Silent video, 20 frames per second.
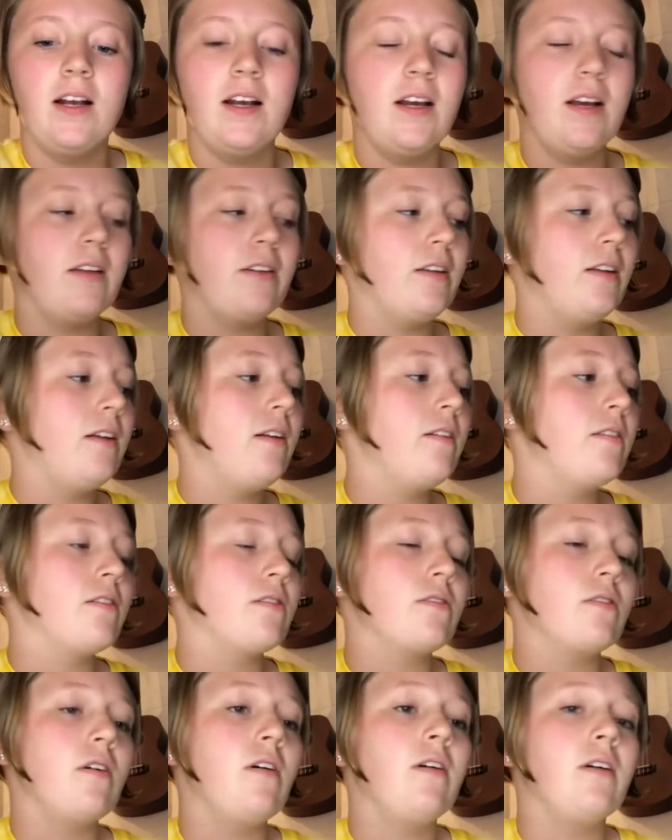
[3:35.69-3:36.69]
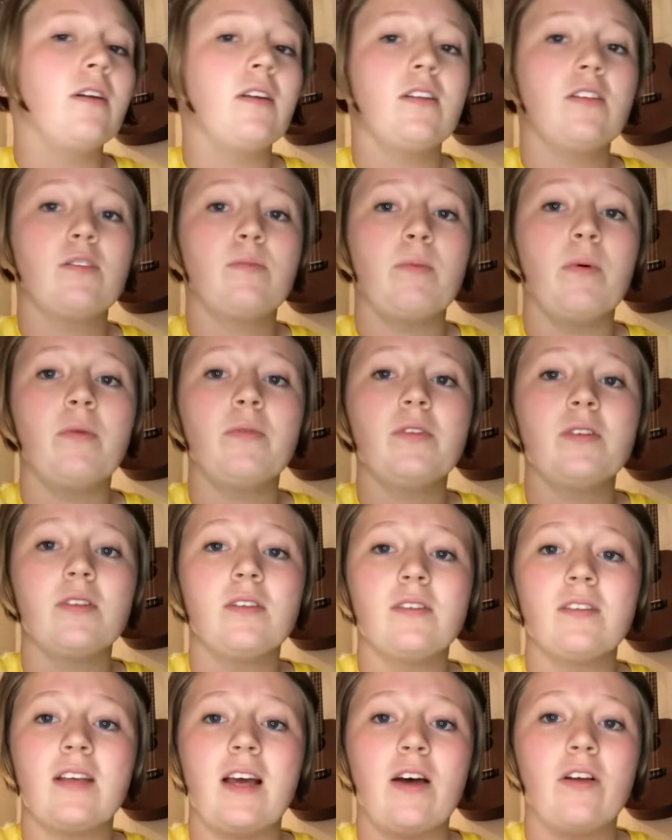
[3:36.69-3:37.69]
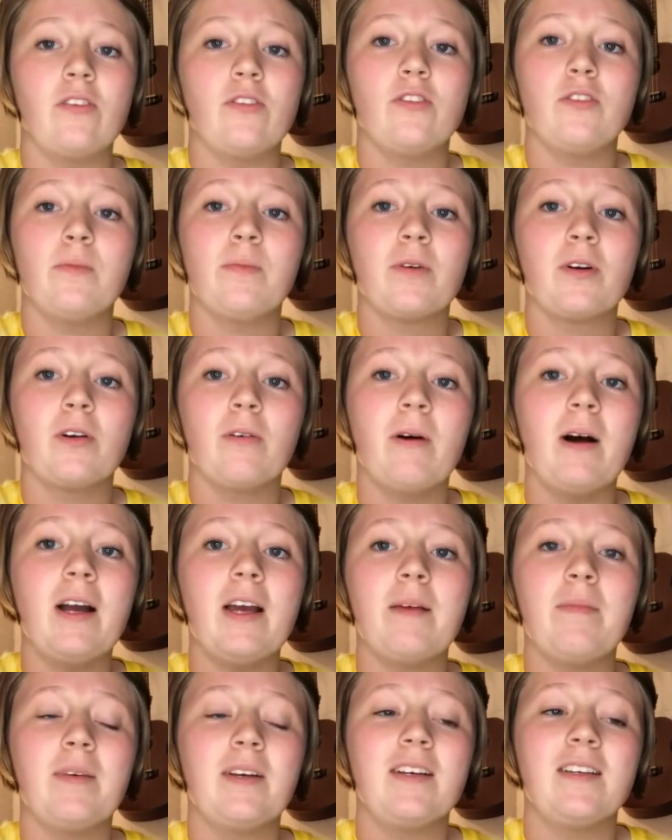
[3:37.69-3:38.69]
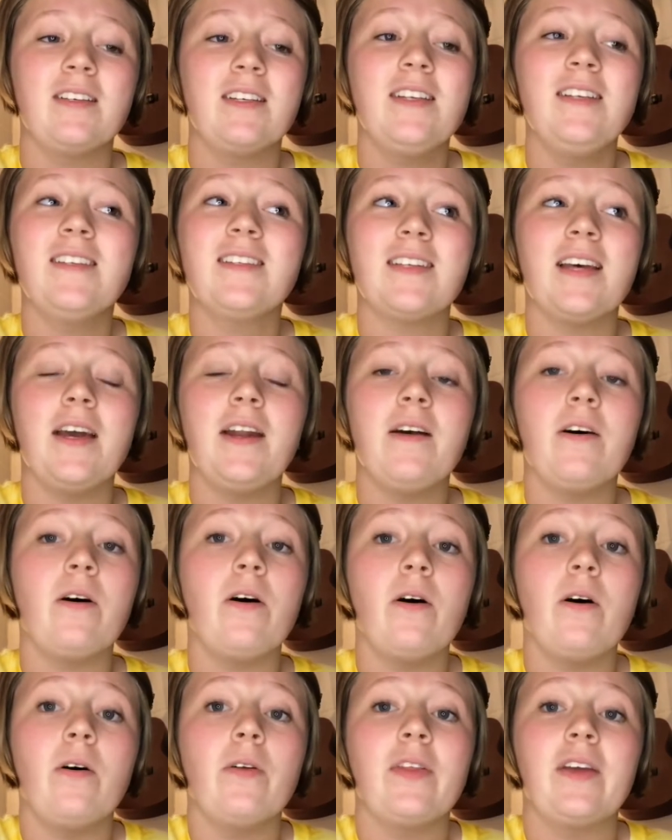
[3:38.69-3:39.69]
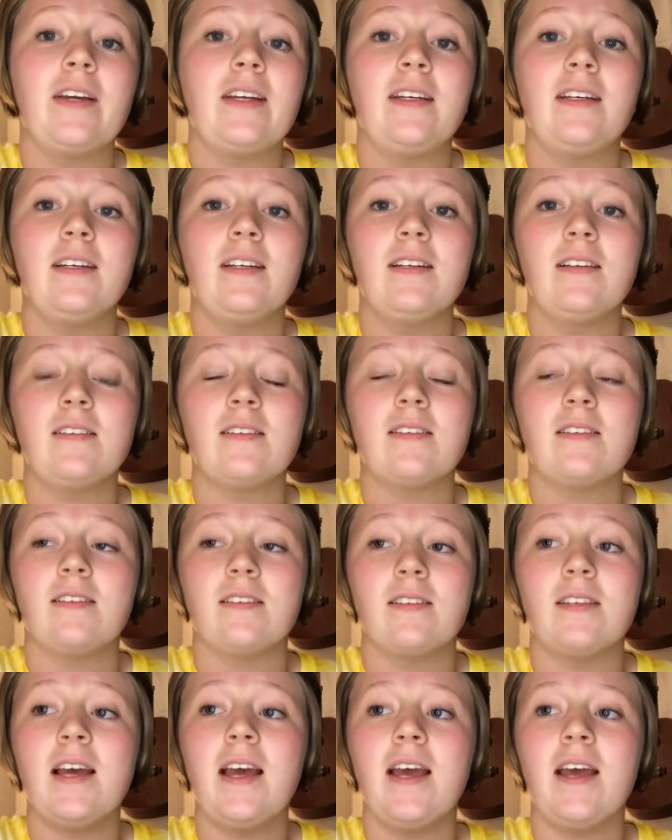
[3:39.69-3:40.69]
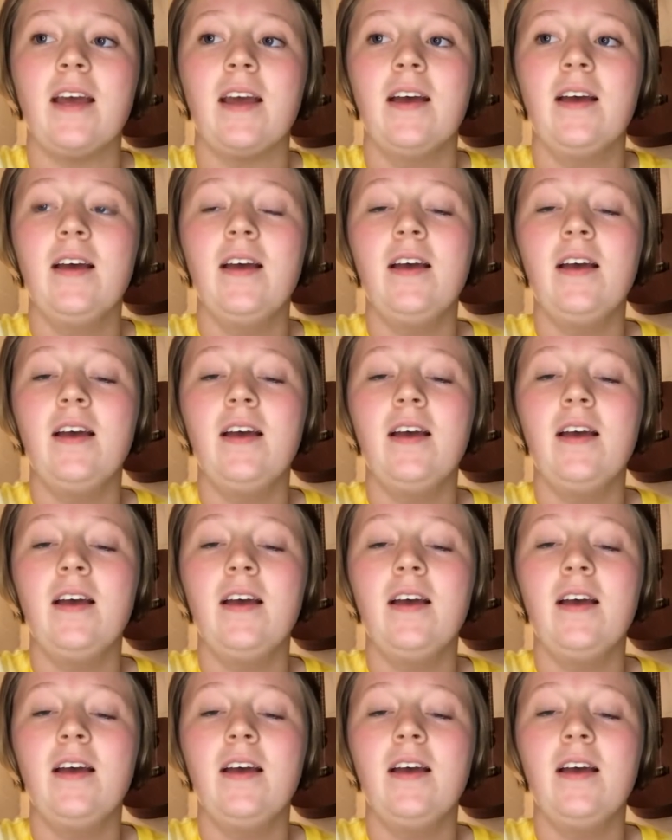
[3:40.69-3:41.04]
And at the end of the song, it's supposed to sound super quiet because he said all that he needs to say.